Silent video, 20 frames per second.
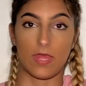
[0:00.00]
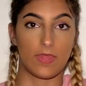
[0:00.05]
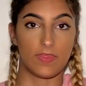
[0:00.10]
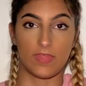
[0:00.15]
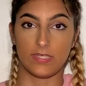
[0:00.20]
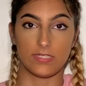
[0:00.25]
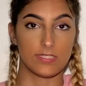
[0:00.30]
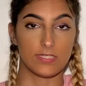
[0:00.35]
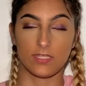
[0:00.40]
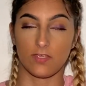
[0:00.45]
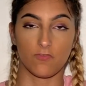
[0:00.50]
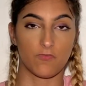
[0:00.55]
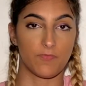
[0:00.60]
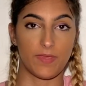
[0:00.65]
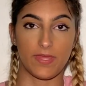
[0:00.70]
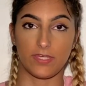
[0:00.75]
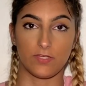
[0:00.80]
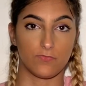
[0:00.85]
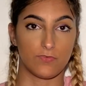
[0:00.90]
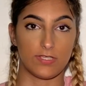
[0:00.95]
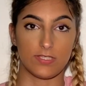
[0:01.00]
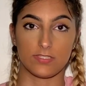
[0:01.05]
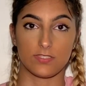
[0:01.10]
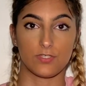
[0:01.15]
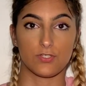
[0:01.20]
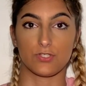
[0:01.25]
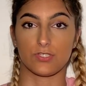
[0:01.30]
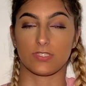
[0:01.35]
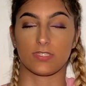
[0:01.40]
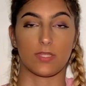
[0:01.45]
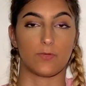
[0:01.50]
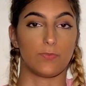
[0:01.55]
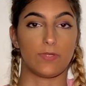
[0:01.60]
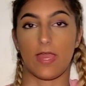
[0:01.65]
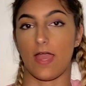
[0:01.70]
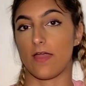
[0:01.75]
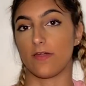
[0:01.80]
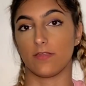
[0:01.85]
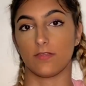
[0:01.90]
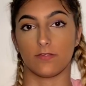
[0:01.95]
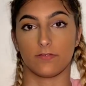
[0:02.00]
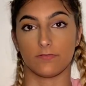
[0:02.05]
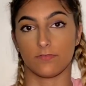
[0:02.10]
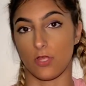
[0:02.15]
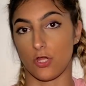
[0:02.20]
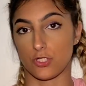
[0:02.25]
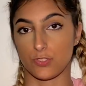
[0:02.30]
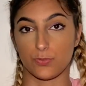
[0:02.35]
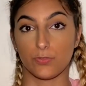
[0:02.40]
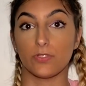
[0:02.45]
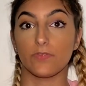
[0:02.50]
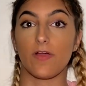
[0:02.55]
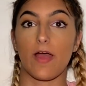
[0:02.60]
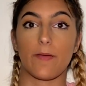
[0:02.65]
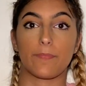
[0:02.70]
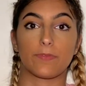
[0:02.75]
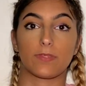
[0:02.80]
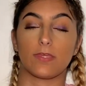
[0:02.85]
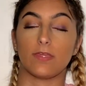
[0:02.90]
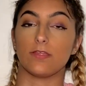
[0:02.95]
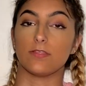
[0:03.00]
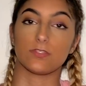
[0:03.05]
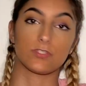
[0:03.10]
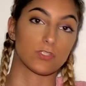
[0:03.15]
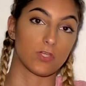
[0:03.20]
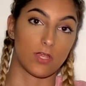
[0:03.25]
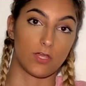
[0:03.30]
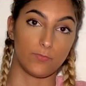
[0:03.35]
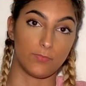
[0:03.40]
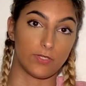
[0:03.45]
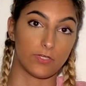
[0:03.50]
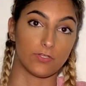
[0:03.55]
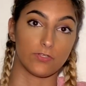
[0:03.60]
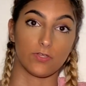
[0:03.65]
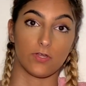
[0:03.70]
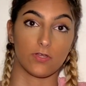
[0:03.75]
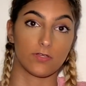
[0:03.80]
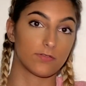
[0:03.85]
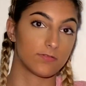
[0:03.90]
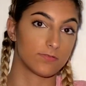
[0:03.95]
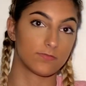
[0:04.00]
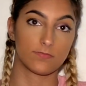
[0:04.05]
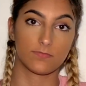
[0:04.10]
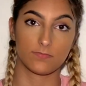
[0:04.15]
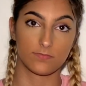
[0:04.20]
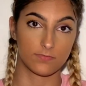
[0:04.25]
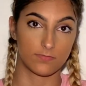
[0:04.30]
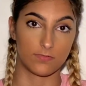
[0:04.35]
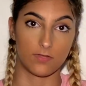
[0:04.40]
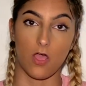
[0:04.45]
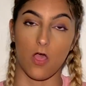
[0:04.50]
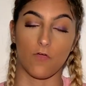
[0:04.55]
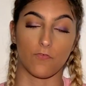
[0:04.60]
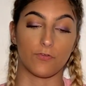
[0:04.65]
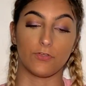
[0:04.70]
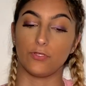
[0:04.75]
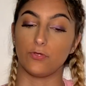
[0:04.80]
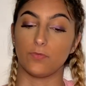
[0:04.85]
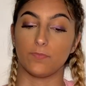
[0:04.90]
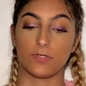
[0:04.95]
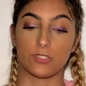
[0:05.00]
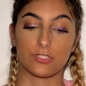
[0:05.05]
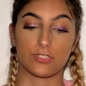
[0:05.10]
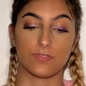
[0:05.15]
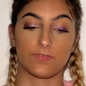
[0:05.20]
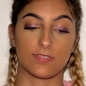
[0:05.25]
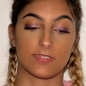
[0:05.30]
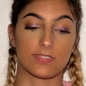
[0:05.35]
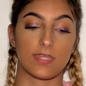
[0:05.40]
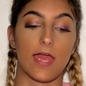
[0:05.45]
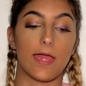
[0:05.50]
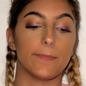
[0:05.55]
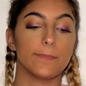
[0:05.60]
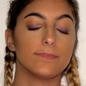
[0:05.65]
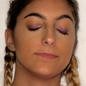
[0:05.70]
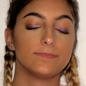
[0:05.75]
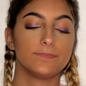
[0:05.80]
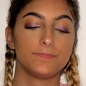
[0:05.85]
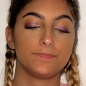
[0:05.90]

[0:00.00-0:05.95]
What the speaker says: They didn't give me any reason, just said we had a large pool of applicants, sorry, we could not offer you admission at this time.